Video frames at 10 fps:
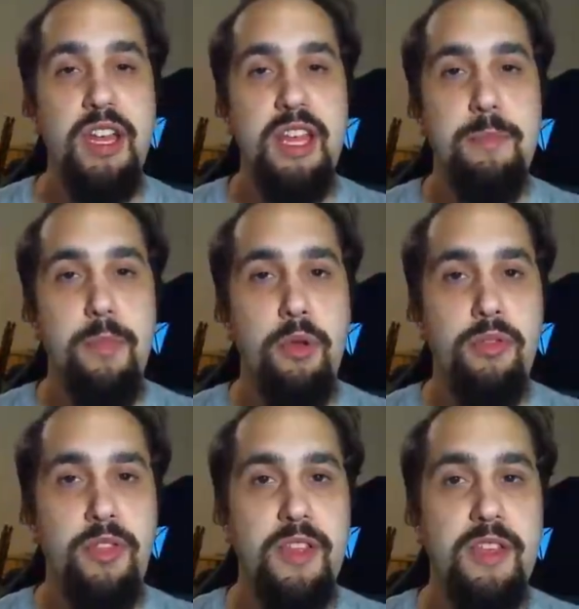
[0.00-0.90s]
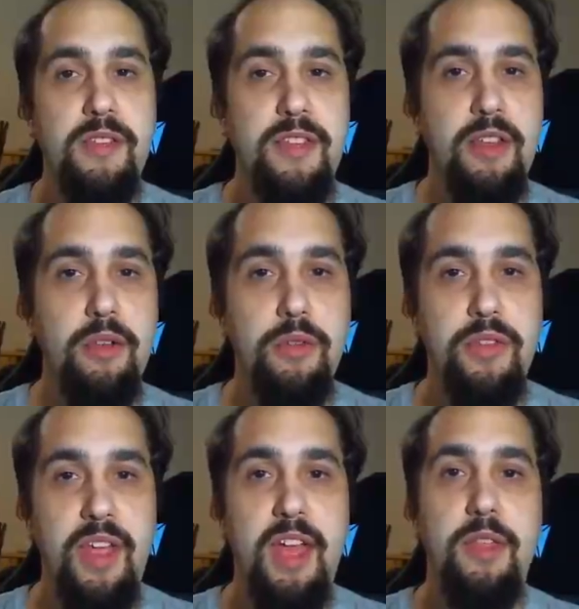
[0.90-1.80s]
keep most of the
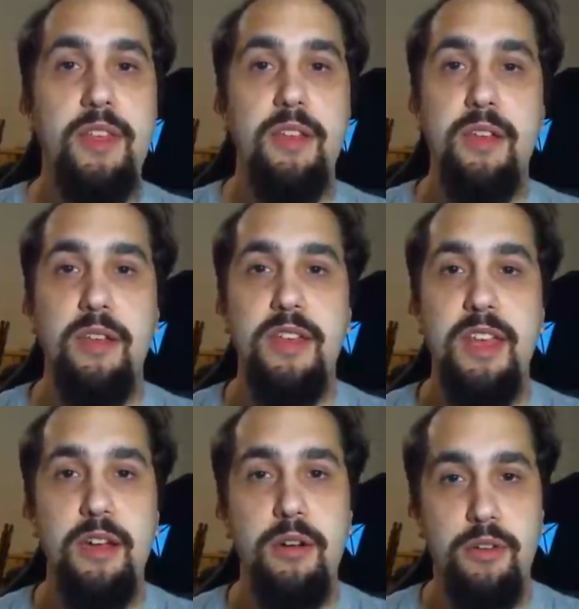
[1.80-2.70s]
skills and the gear